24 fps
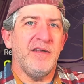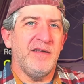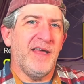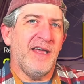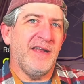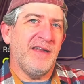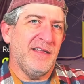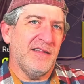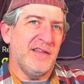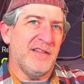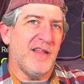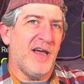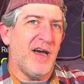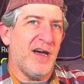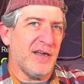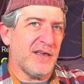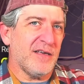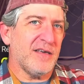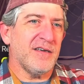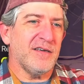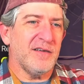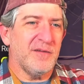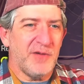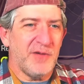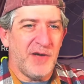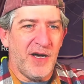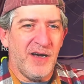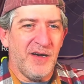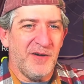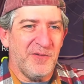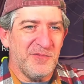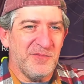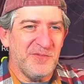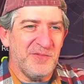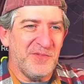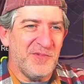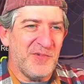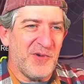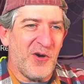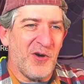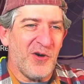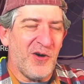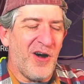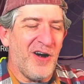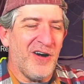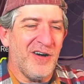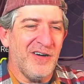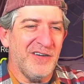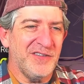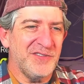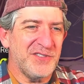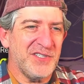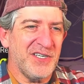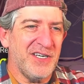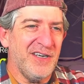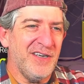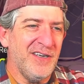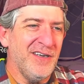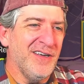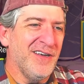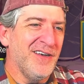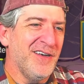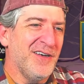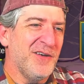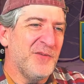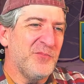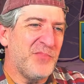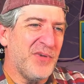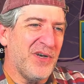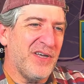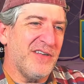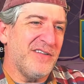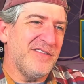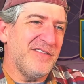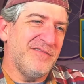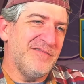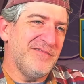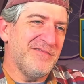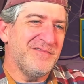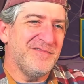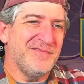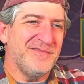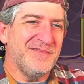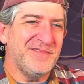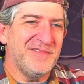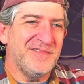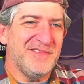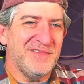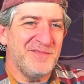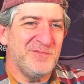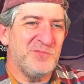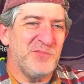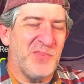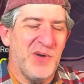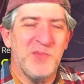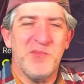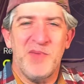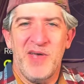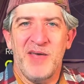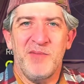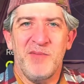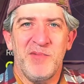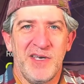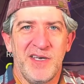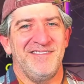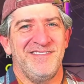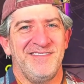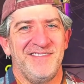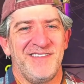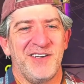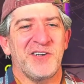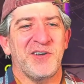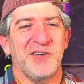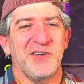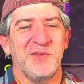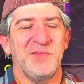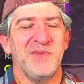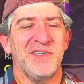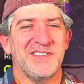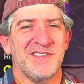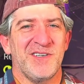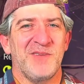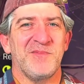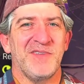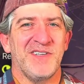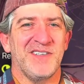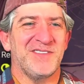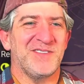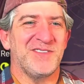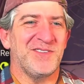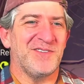any luck or RNG, but maybe there could be something to